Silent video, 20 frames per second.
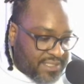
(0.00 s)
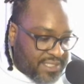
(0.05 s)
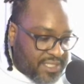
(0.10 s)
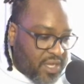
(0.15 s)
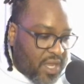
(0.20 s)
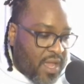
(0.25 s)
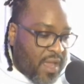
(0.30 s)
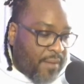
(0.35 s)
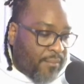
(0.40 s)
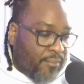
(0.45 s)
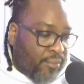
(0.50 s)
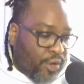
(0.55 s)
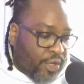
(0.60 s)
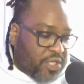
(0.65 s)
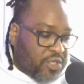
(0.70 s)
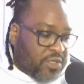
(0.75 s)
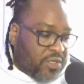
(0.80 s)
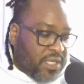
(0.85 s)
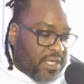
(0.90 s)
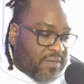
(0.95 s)
See,
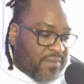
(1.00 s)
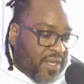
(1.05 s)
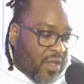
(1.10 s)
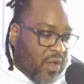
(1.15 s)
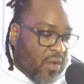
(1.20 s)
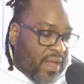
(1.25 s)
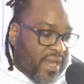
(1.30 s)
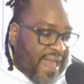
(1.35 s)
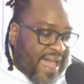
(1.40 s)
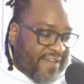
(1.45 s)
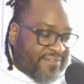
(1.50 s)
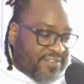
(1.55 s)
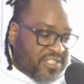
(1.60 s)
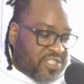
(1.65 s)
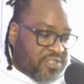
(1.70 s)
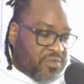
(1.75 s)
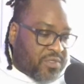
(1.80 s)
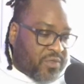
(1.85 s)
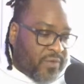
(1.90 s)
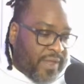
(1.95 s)
Brooke, you need to be going live
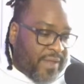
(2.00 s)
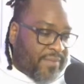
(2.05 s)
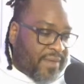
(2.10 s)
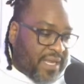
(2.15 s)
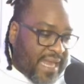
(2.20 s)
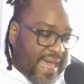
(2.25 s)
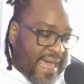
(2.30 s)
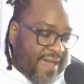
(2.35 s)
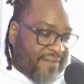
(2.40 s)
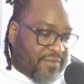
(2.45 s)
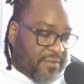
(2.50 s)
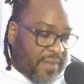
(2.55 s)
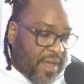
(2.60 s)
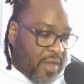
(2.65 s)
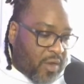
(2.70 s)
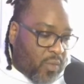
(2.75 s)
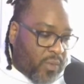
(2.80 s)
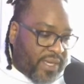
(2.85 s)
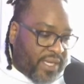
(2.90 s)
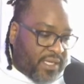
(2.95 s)
too. You ain't been live in
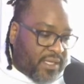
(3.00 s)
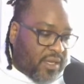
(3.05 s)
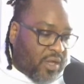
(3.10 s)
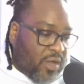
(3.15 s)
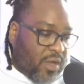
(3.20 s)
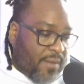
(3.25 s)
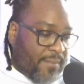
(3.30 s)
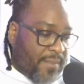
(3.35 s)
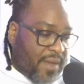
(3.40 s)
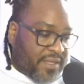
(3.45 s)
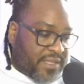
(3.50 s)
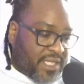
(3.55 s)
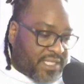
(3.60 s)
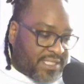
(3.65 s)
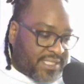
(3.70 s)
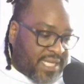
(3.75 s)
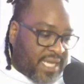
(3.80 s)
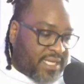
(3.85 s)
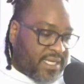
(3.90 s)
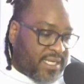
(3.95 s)
about a week or a month
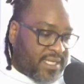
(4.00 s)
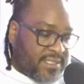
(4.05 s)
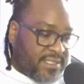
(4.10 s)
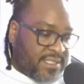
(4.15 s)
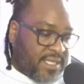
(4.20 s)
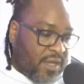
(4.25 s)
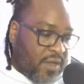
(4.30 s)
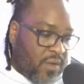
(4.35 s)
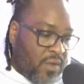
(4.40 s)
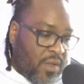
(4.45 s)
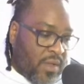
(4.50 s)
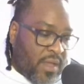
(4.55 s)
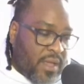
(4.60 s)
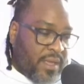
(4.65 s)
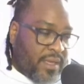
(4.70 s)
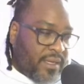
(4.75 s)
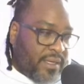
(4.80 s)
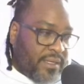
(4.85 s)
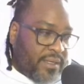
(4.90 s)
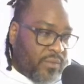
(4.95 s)
of Sunday,
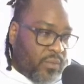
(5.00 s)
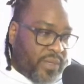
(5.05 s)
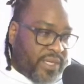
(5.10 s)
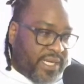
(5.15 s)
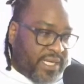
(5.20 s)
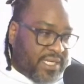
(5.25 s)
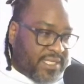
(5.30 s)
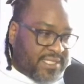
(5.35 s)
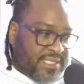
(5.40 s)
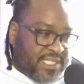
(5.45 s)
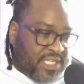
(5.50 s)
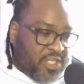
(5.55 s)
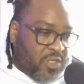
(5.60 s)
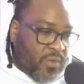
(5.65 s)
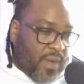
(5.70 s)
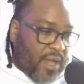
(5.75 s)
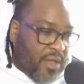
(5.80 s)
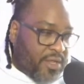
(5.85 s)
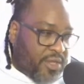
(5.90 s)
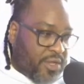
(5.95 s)
so we need to see
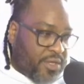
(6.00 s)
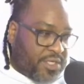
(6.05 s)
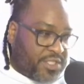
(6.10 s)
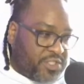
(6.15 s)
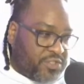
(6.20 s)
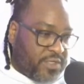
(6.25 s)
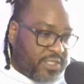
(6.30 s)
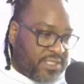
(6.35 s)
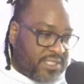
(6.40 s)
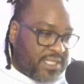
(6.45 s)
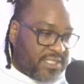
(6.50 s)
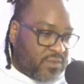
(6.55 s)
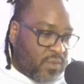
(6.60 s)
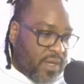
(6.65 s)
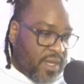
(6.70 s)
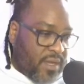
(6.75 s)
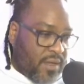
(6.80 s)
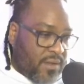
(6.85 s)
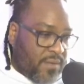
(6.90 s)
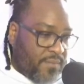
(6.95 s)
you out here on the streets as
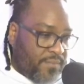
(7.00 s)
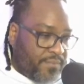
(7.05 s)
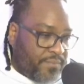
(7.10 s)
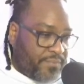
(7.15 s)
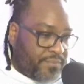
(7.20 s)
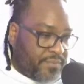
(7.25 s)
well.